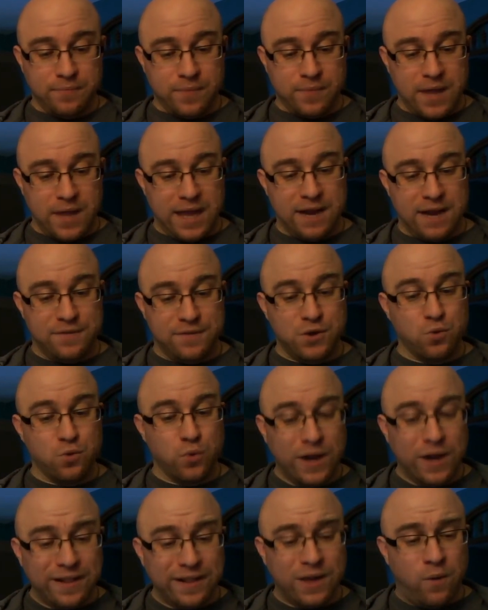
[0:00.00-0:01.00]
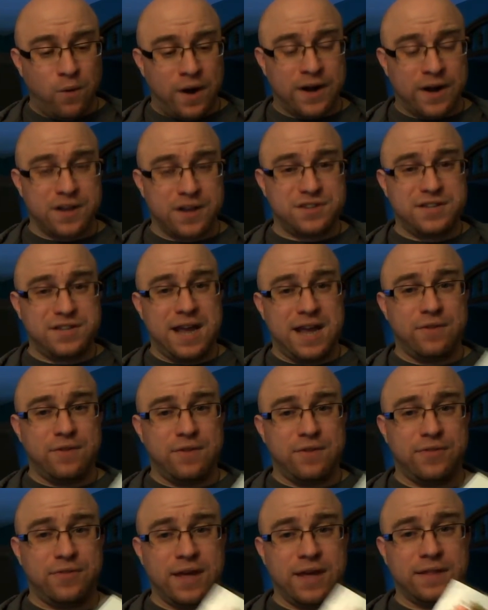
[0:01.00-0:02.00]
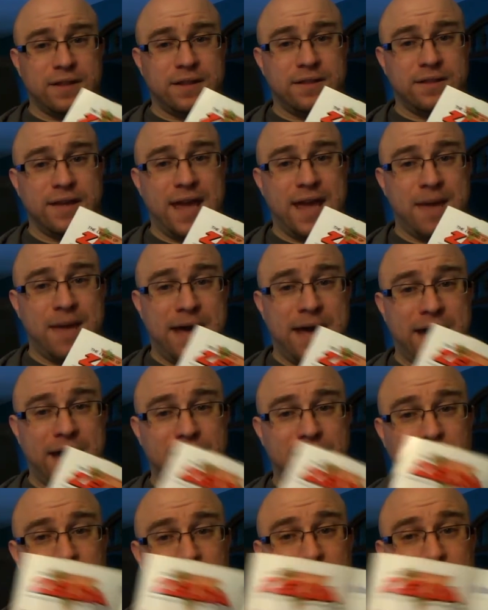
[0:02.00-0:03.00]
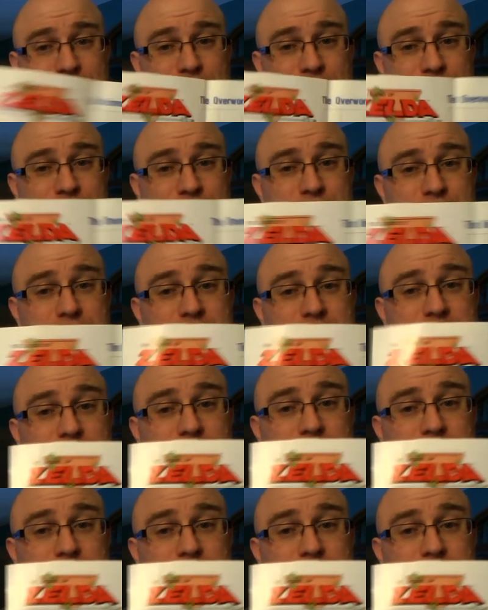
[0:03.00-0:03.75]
And if you really wanted to see everything that the game had to offer, then you could